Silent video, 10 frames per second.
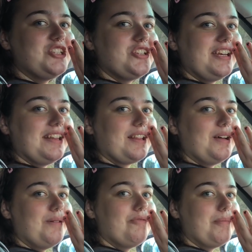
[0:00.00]
shit in a
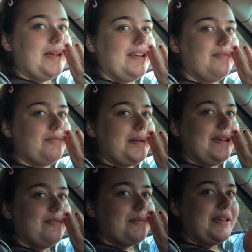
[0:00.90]
car for me, for
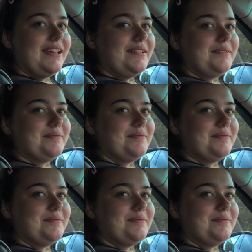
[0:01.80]
me, for me.